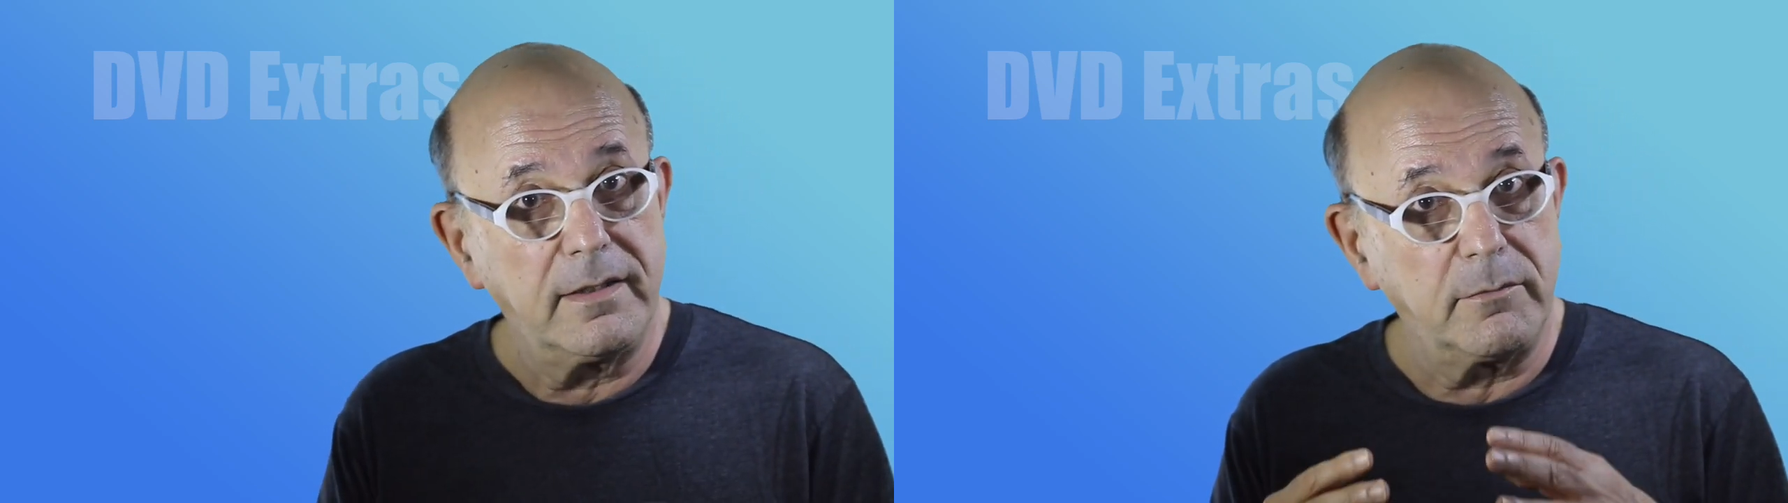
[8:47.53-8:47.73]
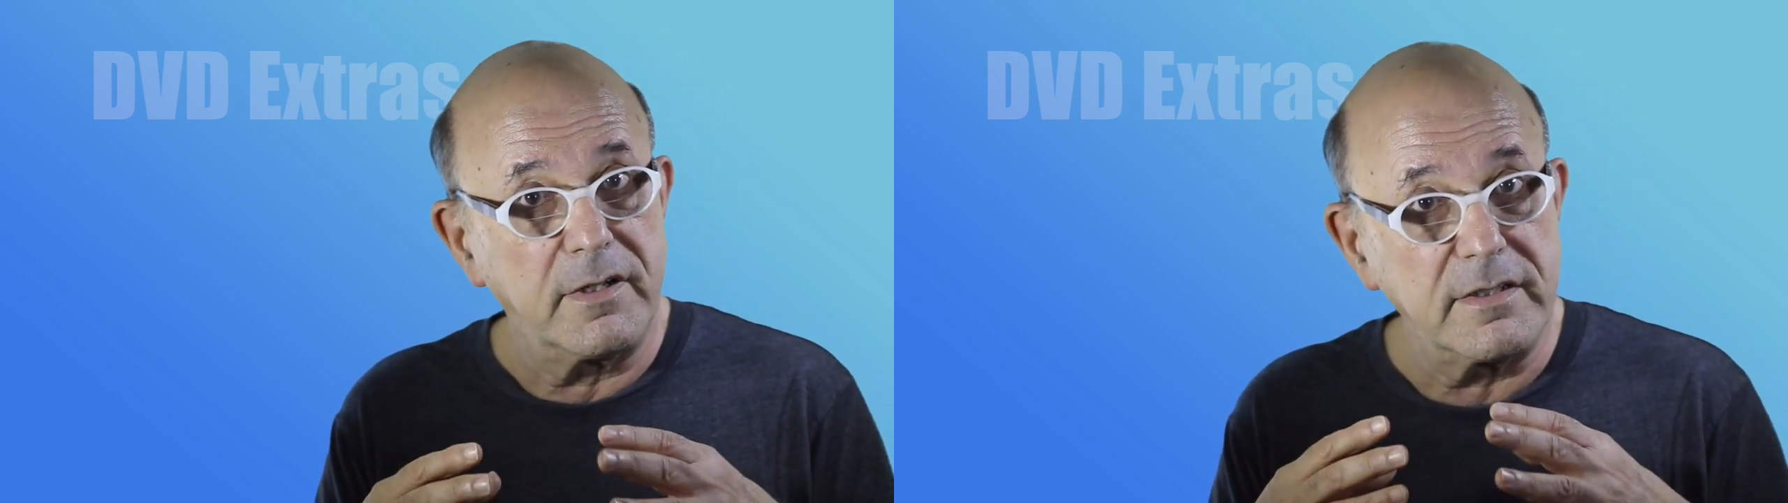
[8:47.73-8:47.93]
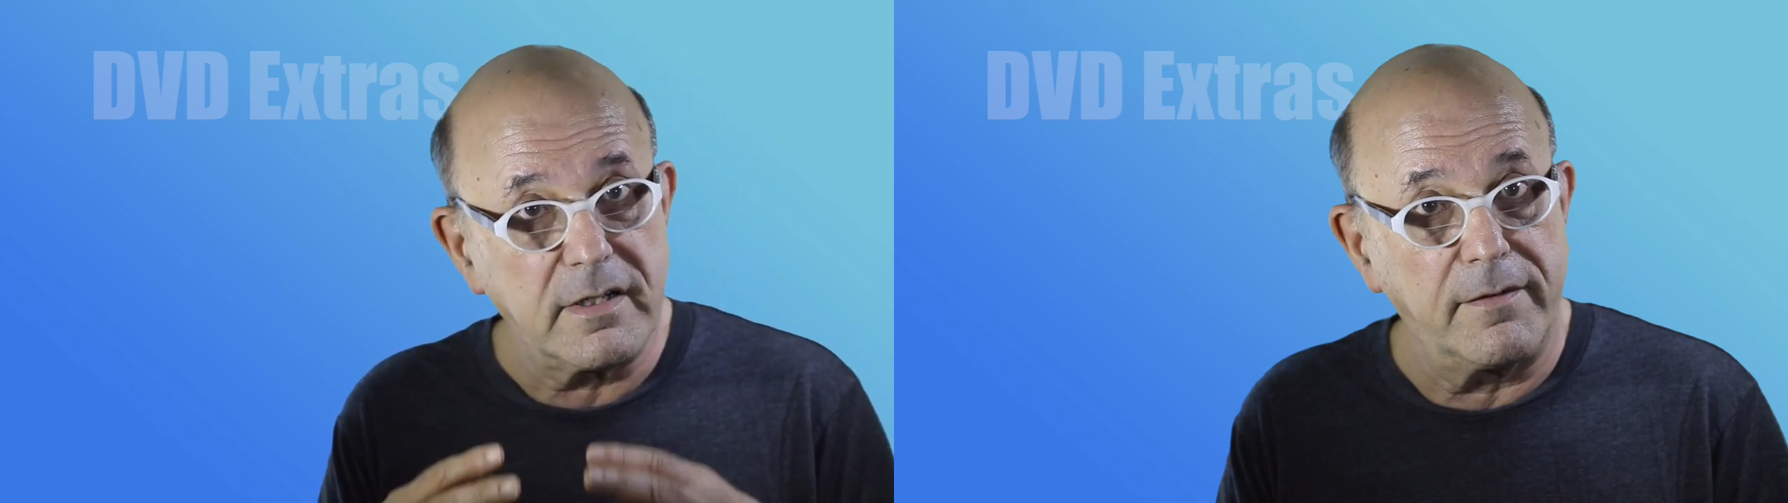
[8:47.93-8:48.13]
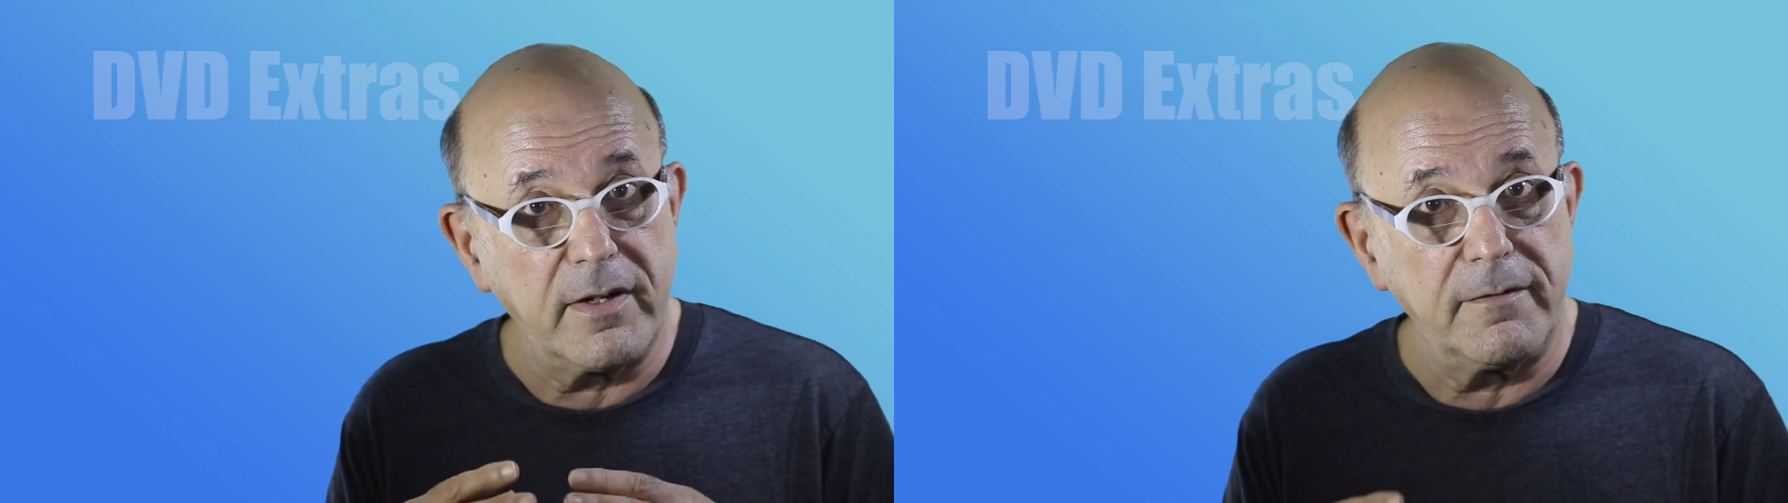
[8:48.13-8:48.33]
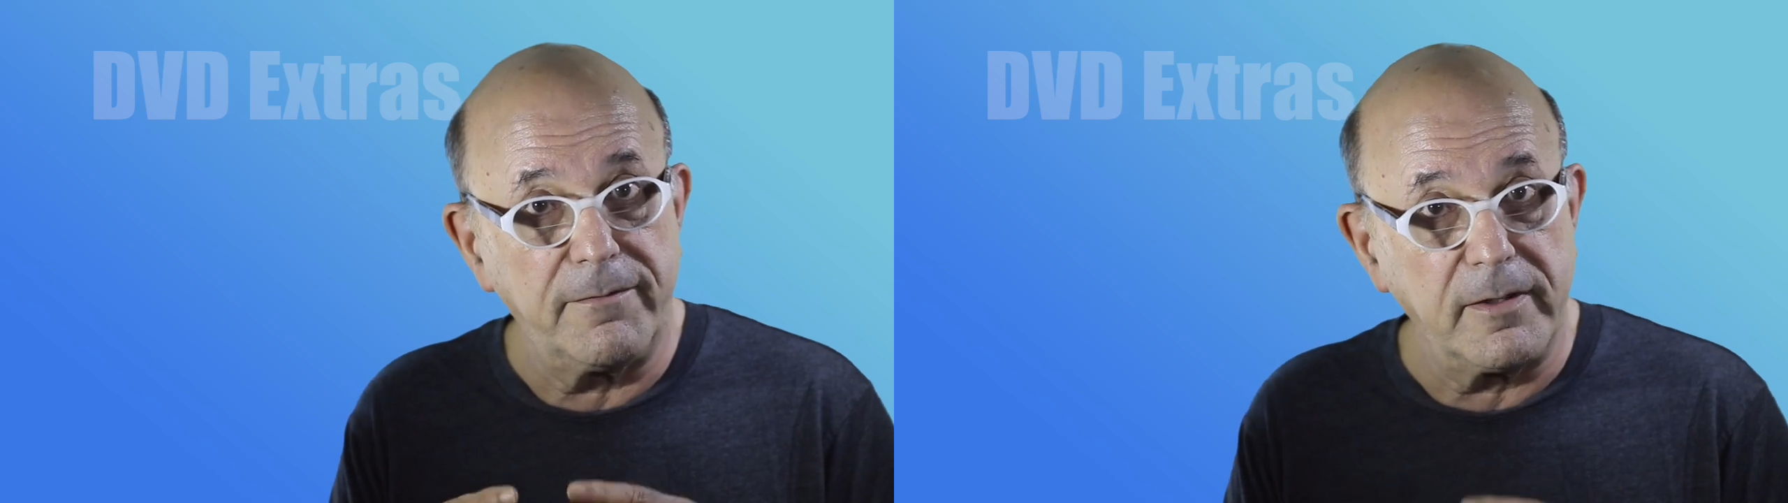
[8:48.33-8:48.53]
that were
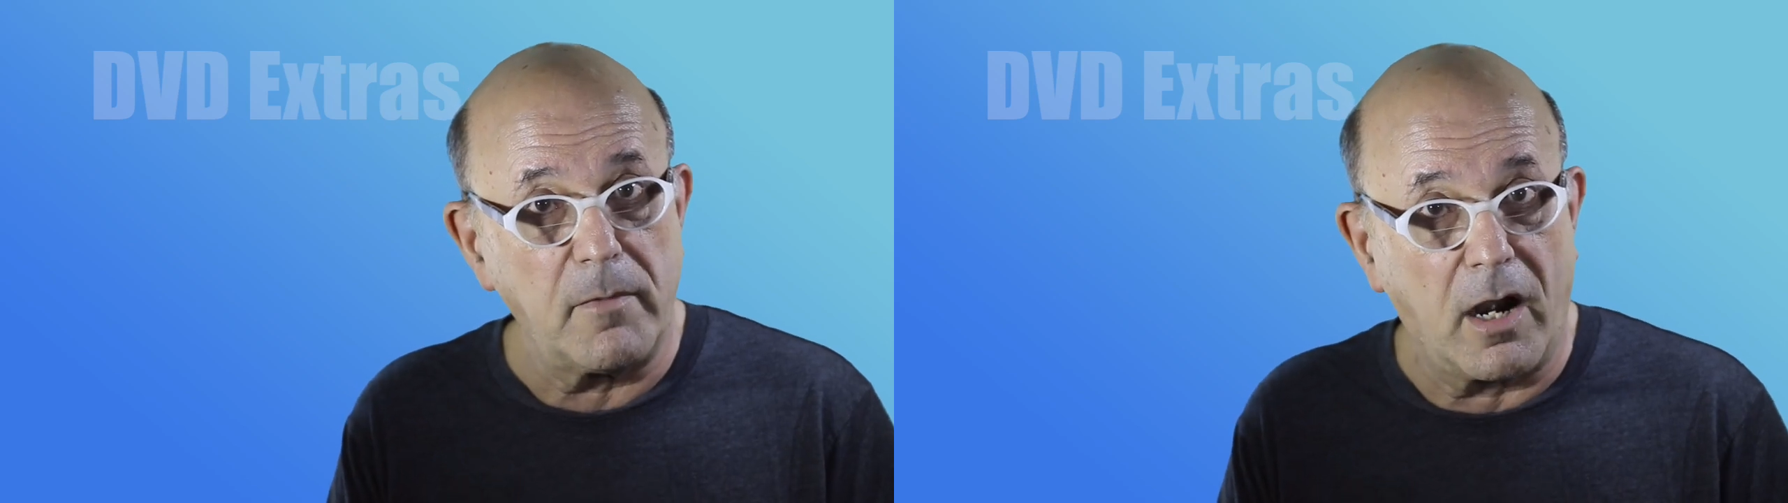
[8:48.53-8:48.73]
discovered in film